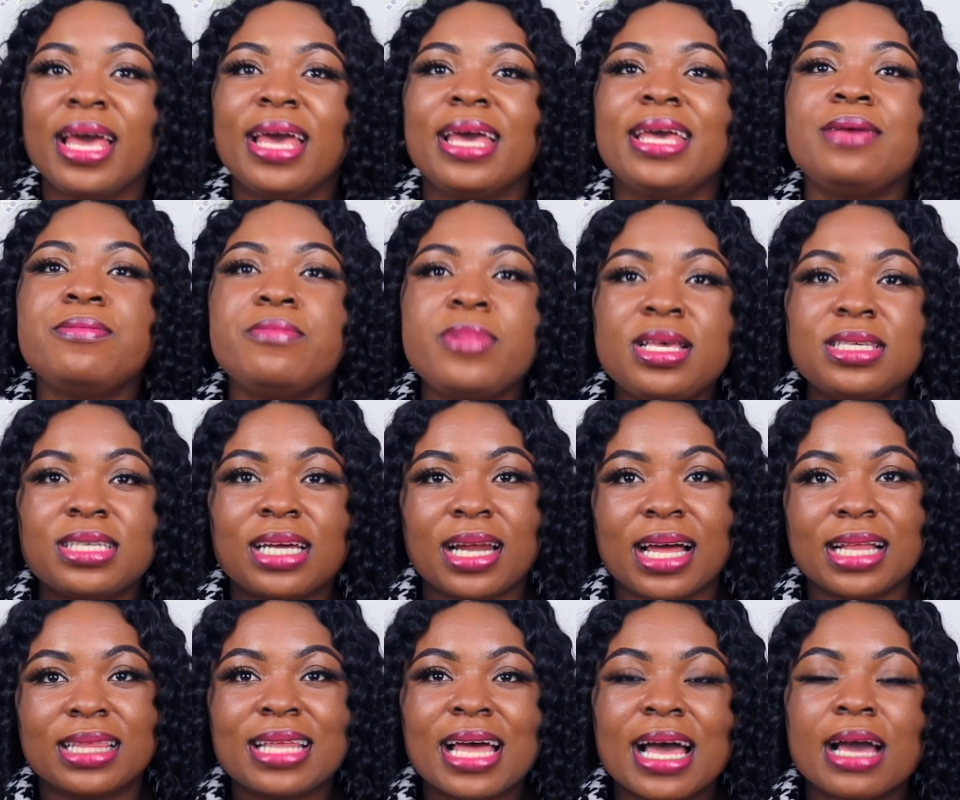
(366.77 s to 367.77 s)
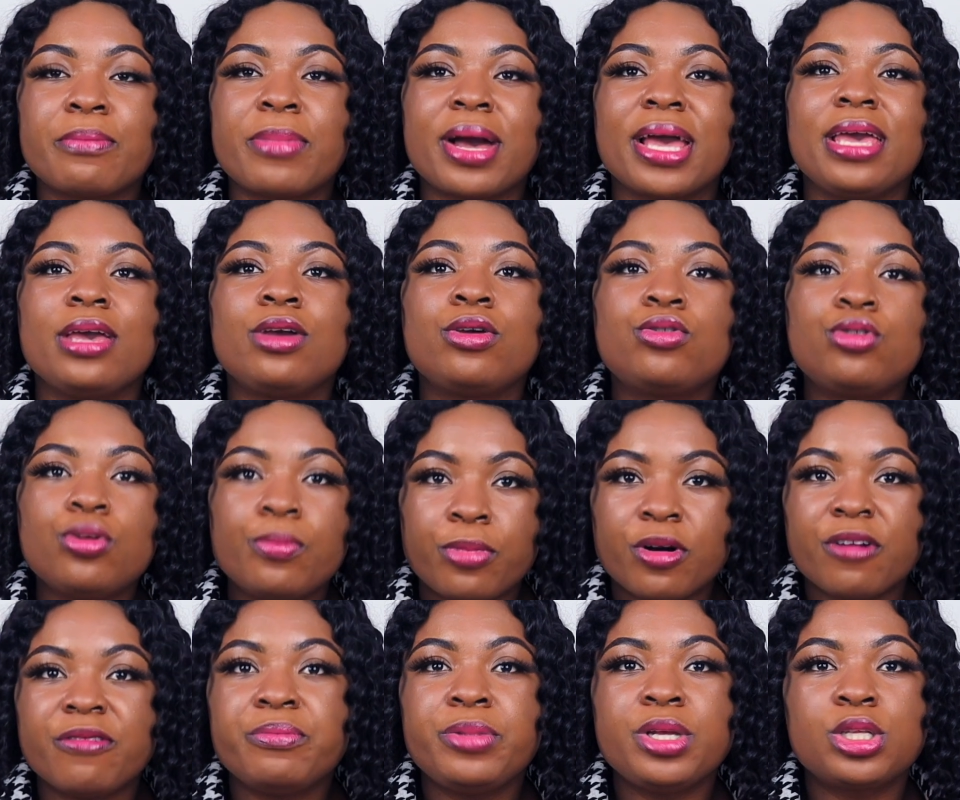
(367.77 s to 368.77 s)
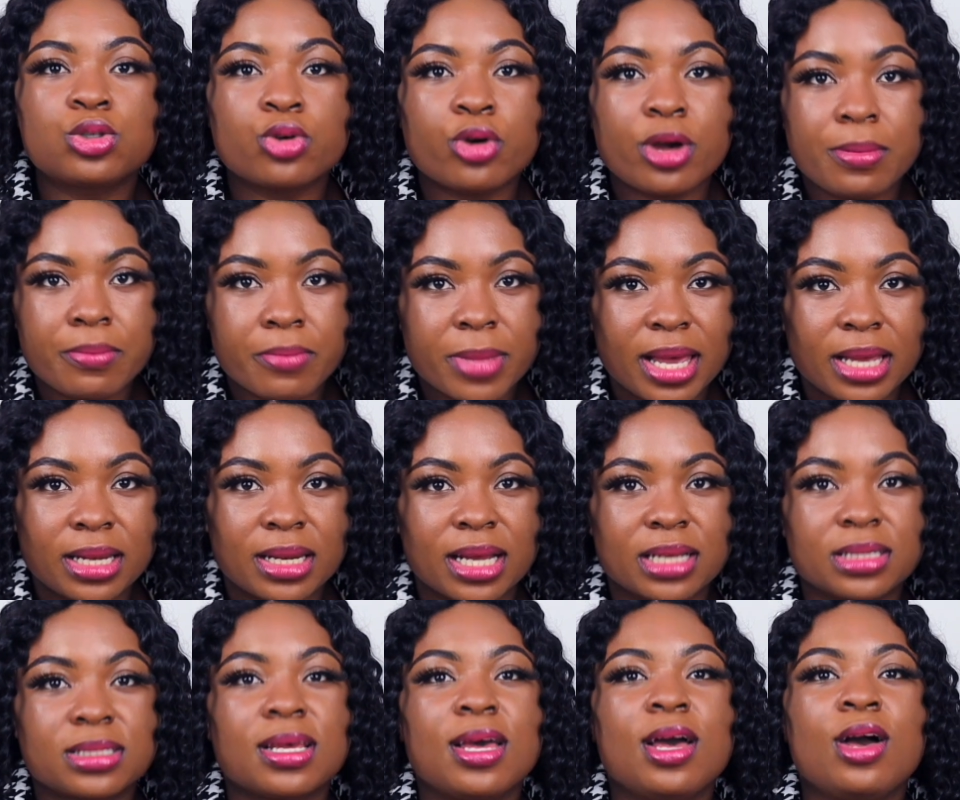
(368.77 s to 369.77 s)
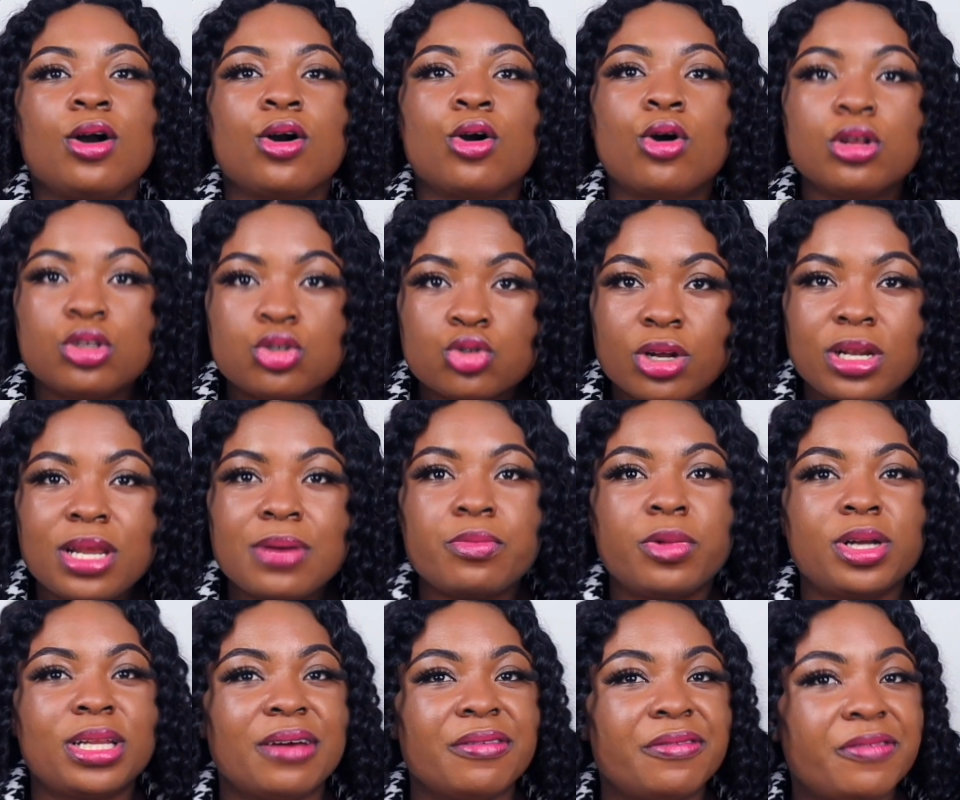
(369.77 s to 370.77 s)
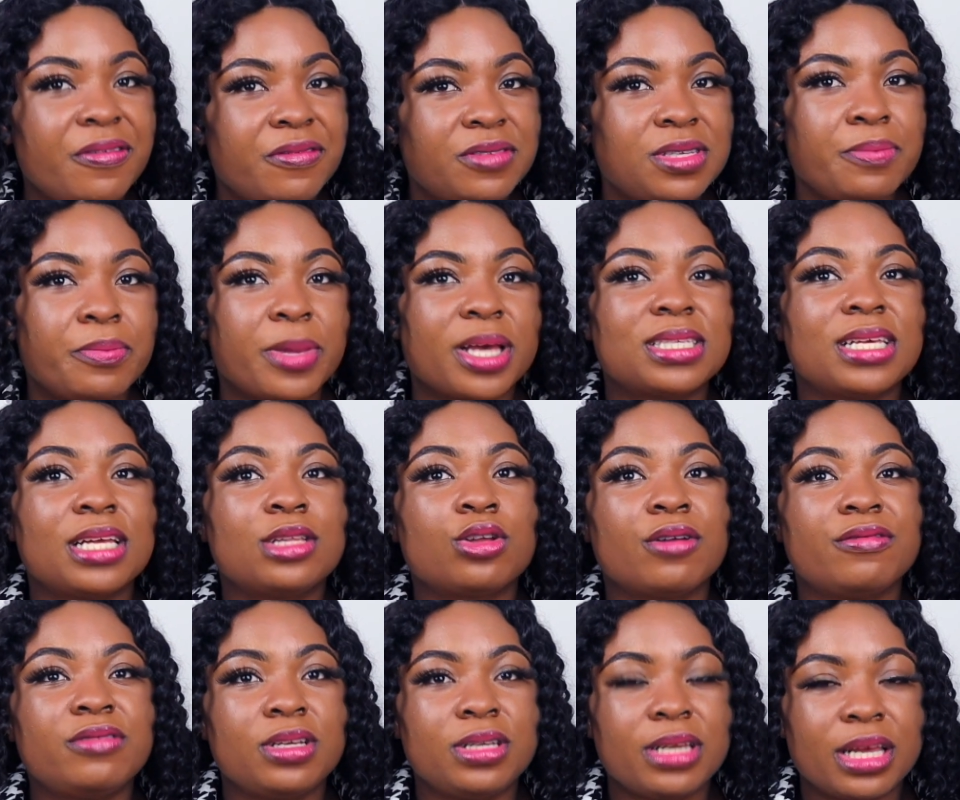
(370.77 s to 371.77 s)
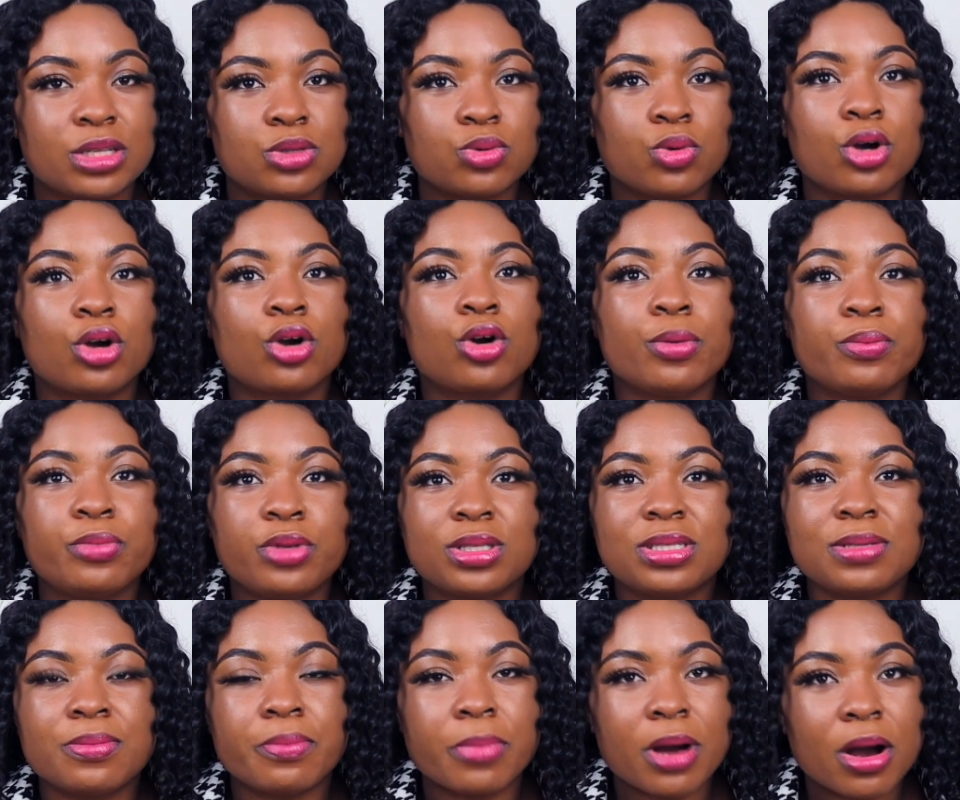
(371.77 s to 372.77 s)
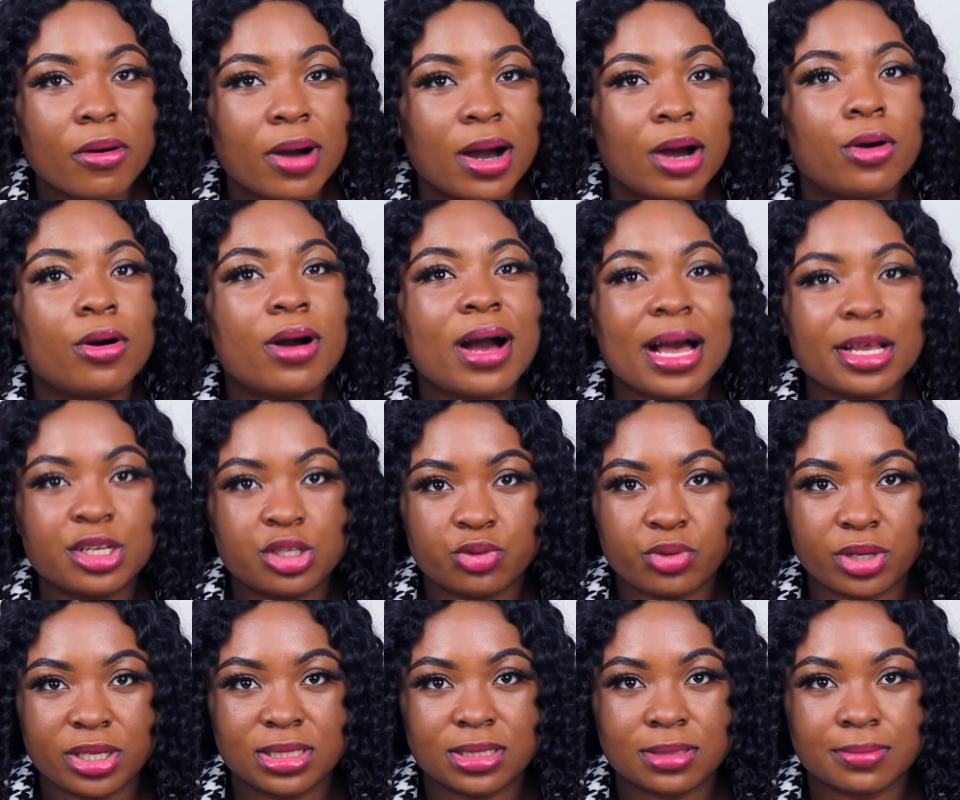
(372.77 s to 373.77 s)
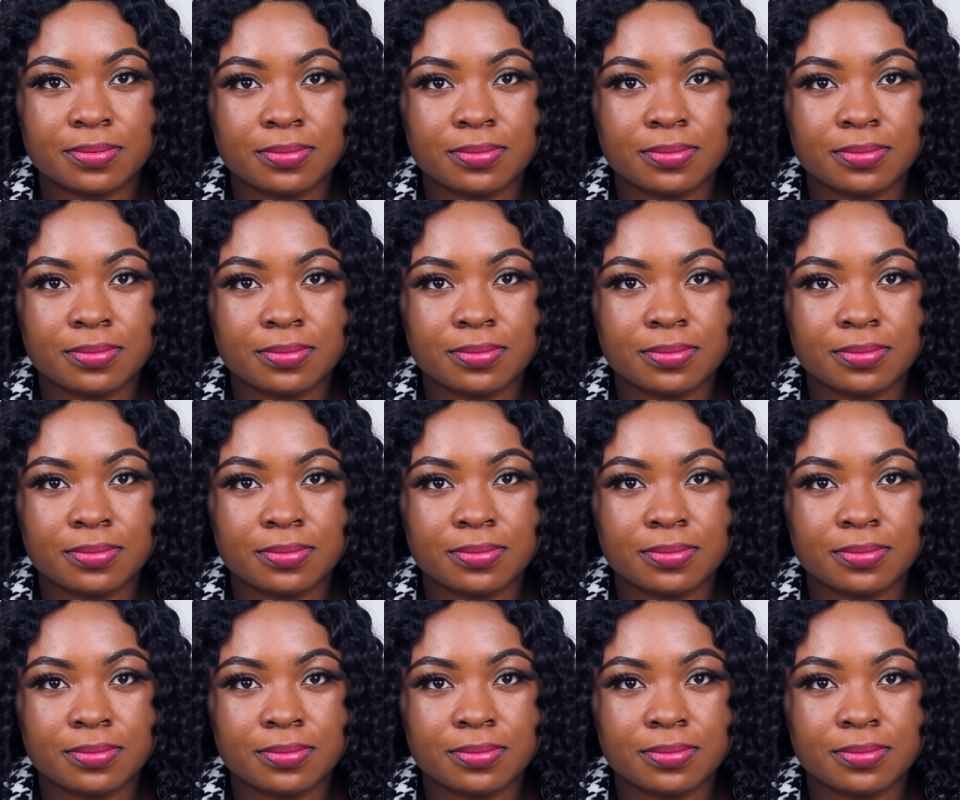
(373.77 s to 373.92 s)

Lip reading: It means an attack by a group of Bitcoin miners controlling more than 50% of the network computing power or hash rate.